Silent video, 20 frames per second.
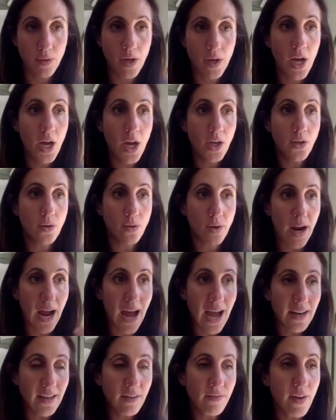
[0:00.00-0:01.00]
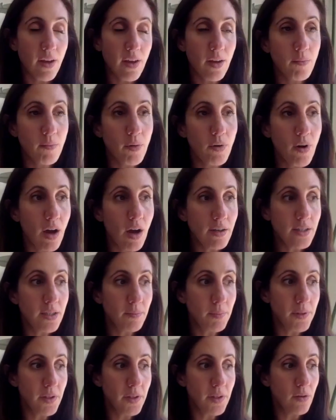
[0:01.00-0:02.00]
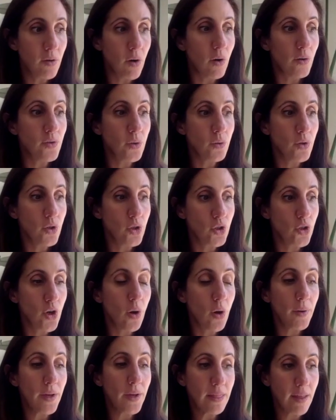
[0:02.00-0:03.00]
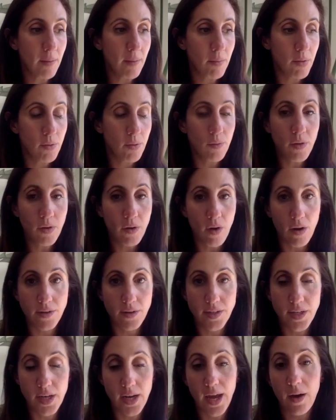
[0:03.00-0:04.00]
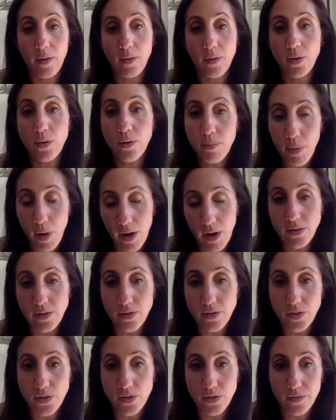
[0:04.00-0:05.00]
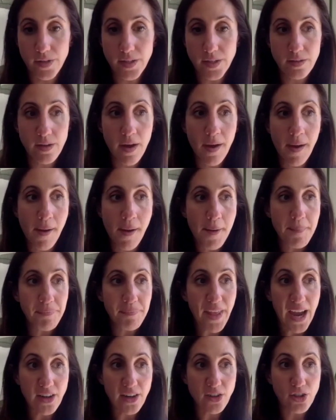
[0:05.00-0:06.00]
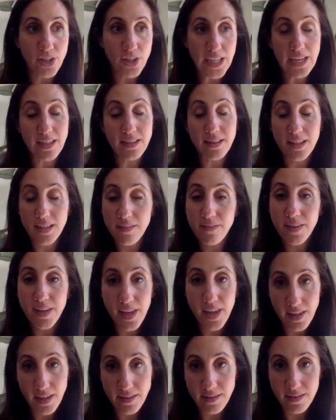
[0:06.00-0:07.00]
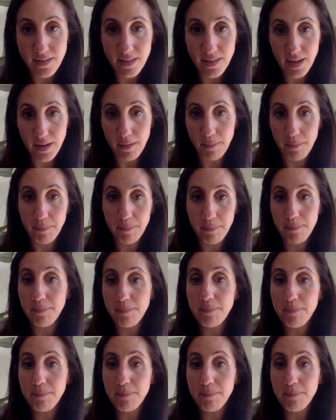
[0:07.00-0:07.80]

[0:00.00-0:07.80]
So you're adding valuable content, but then you're also showing them through the content how your product or service actually alleviates their